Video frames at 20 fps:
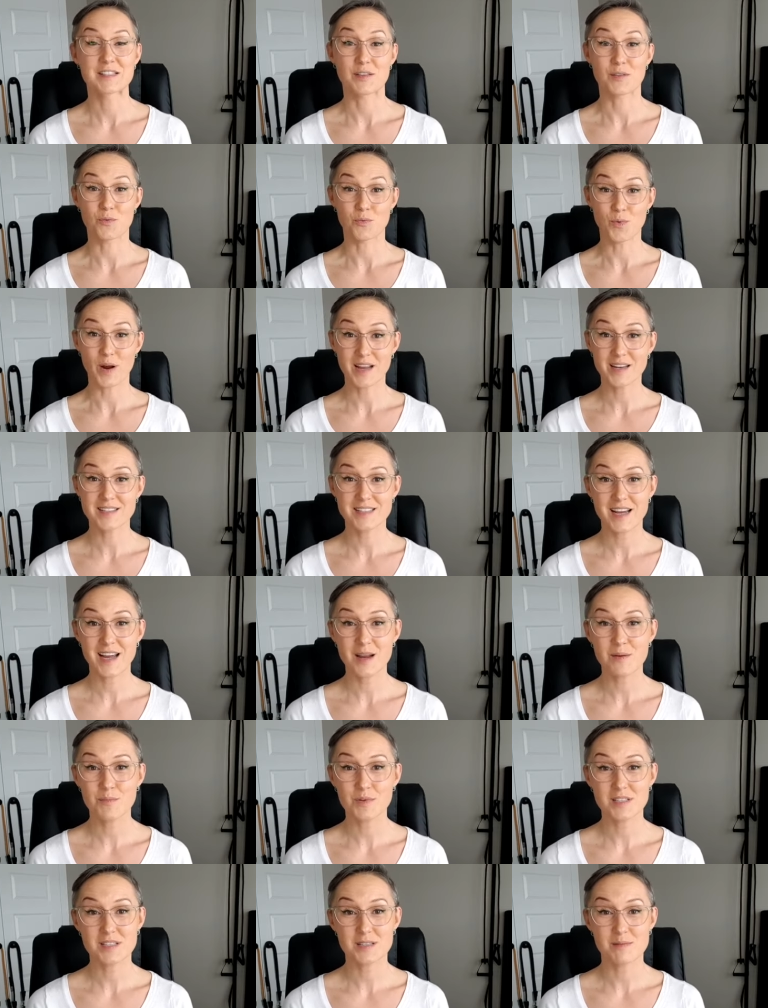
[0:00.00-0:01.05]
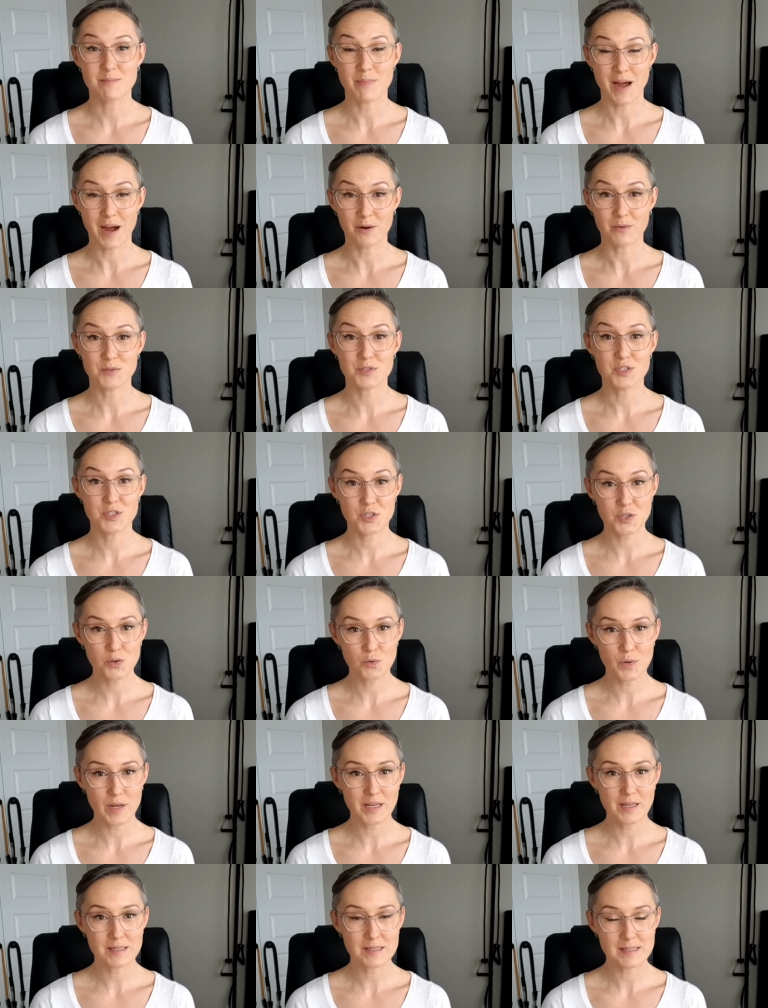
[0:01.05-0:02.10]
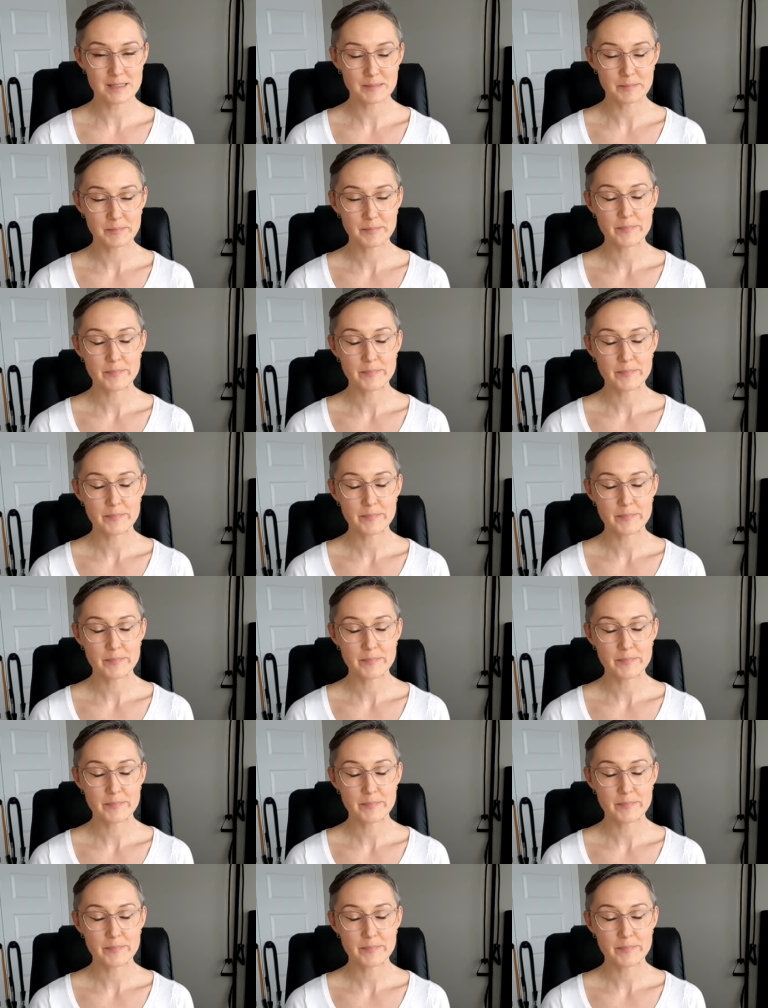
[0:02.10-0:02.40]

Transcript: The wait time was about two weeks.